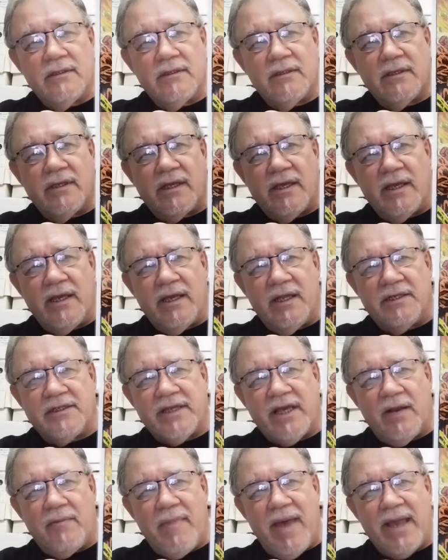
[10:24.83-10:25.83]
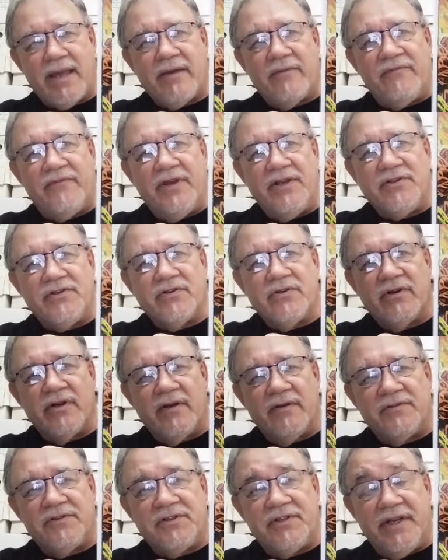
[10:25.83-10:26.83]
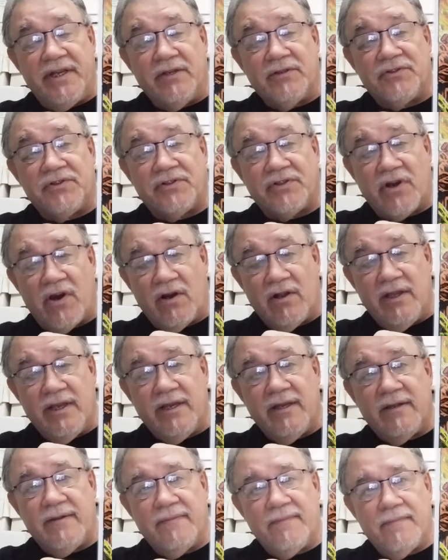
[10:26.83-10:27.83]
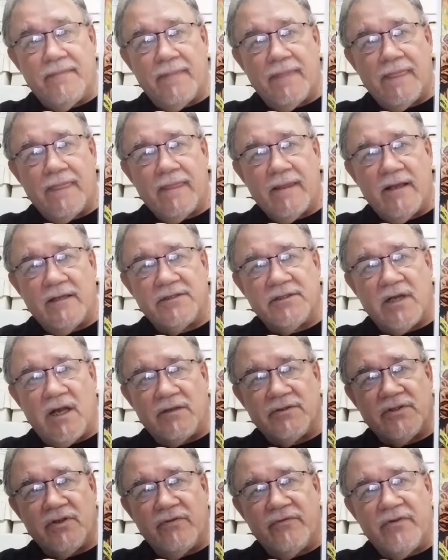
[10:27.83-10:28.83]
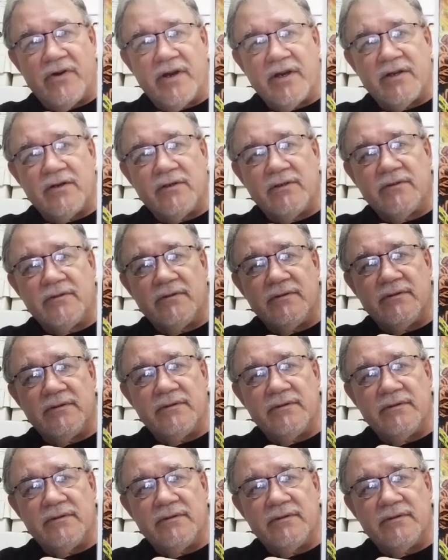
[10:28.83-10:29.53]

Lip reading: And it's got a backup feature of Steel Sterling. It's also very cool.